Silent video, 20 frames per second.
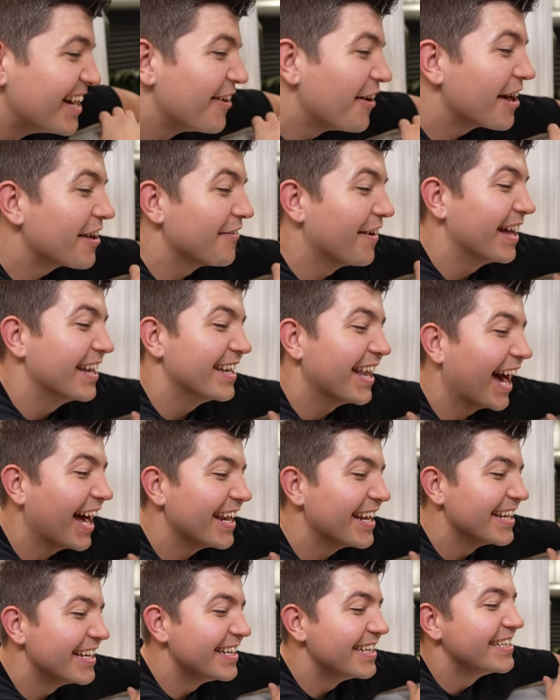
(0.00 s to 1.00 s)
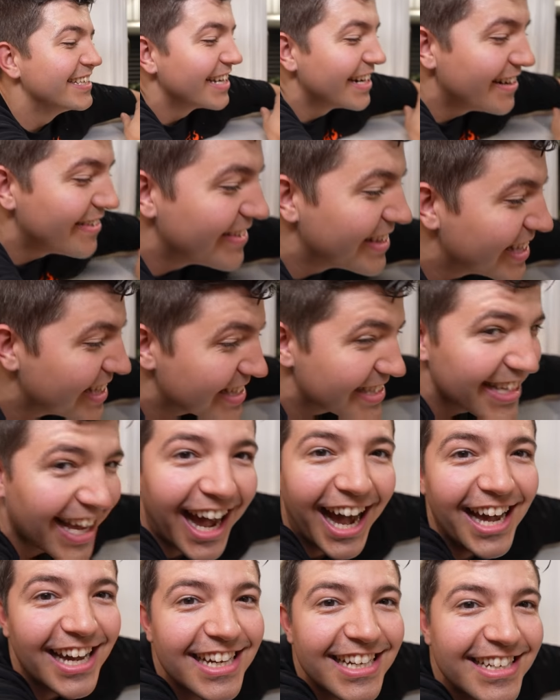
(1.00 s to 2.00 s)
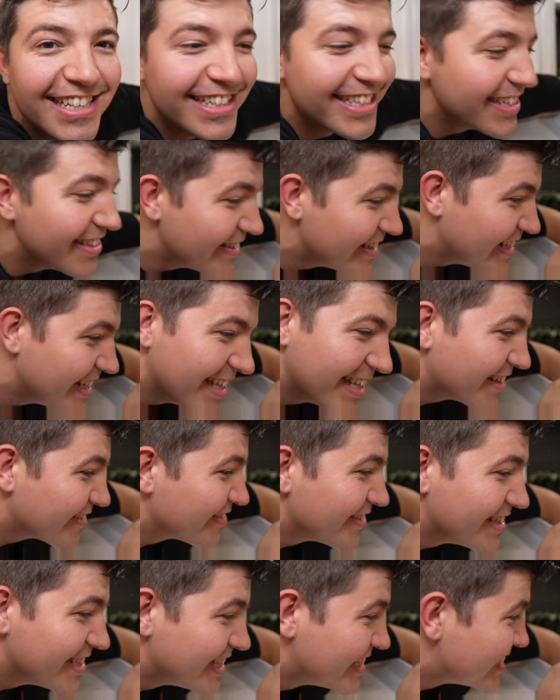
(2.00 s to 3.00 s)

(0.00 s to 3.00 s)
What have I done to deserve this? I didn't do anything for